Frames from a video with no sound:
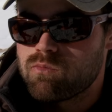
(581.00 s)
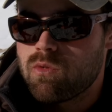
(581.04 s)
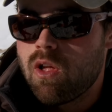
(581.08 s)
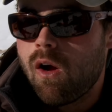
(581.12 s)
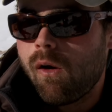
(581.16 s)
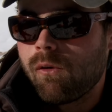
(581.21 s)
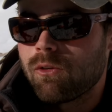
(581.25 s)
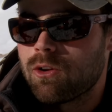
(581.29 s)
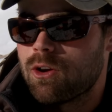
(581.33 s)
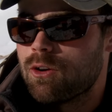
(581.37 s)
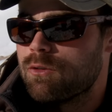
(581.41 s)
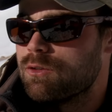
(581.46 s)
I
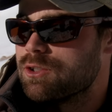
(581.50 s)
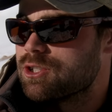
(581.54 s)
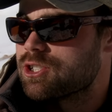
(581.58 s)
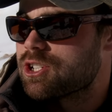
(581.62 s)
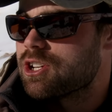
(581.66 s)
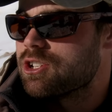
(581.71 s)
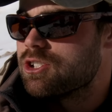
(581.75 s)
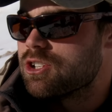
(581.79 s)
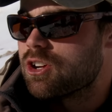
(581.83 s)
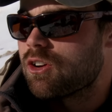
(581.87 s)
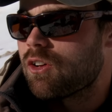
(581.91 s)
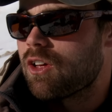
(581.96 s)
don't know if it's
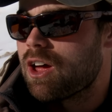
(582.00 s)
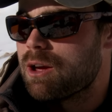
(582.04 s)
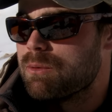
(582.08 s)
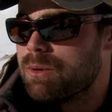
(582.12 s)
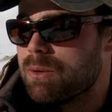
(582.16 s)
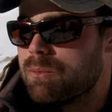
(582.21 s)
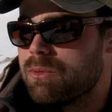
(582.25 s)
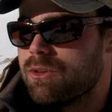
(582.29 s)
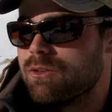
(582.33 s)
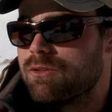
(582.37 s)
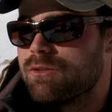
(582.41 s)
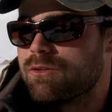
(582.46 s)
because you climb
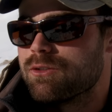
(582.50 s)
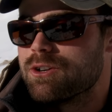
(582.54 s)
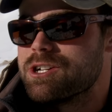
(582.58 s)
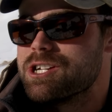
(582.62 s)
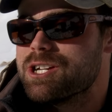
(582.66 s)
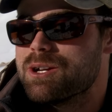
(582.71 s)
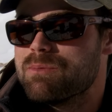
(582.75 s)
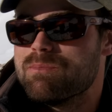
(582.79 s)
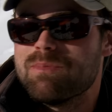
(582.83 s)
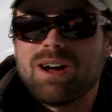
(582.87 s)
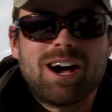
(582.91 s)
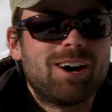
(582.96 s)
up a
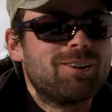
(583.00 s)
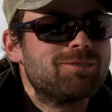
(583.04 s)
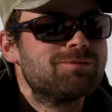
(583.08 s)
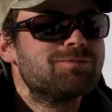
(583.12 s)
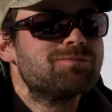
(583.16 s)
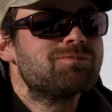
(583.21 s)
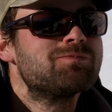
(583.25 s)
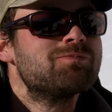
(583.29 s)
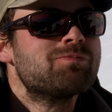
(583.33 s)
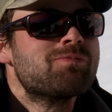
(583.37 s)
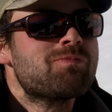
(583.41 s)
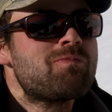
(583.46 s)
freaking
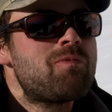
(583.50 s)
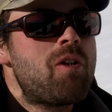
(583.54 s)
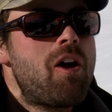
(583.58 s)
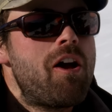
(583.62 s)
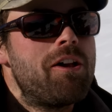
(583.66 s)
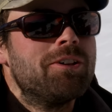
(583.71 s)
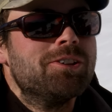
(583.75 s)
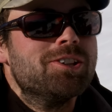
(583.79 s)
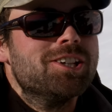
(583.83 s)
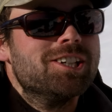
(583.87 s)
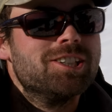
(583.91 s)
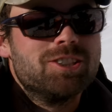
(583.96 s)
mountain
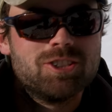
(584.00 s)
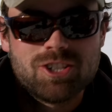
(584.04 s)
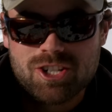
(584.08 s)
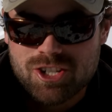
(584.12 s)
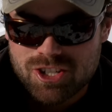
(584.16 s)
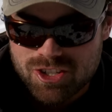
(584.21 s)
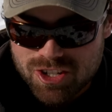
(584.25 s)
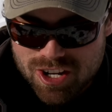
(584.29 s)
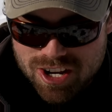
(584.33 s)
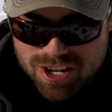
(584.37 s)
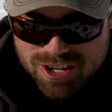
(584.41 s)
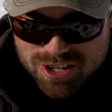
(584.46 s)
and then it
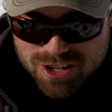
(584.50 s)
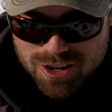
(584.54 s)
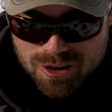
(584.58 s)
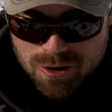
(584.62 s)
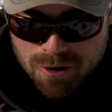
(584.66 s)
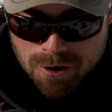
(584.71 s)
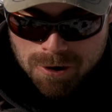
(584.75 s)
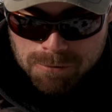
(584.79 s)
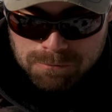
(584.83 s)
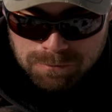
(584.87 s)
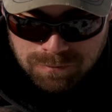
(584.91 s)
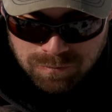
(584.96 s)
just tastes so
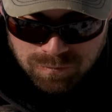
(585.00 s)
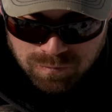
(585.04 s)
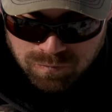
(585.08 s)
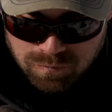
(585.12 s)
good,